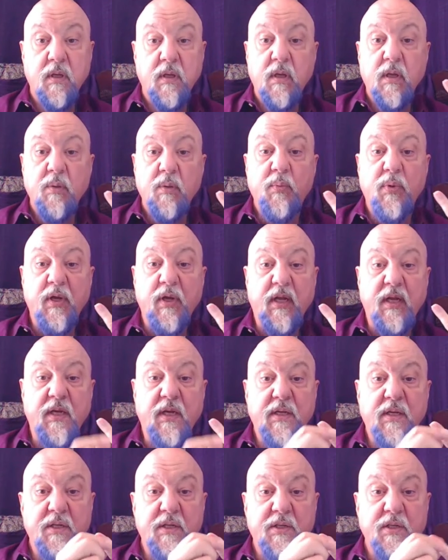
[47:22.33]
But in
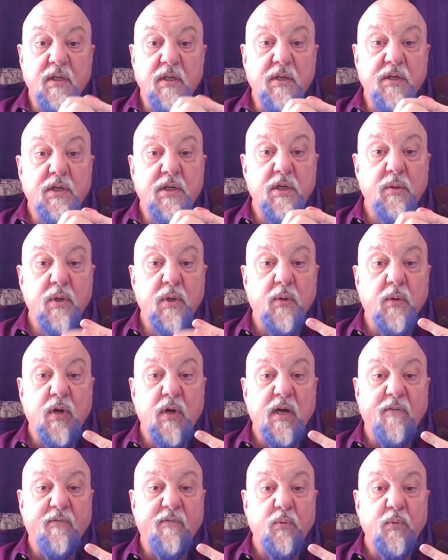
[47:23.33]
addition to doing
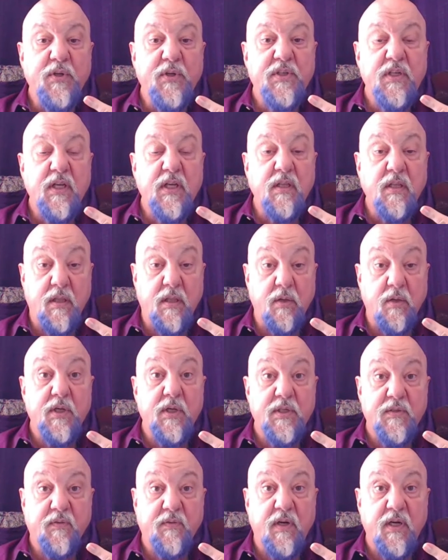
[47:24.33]
whatever we see that there
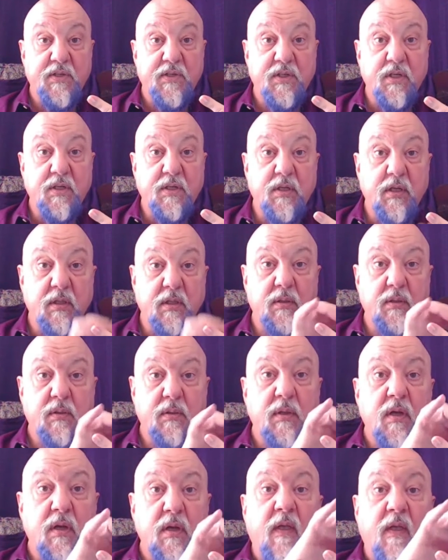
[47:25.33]
is for us to do,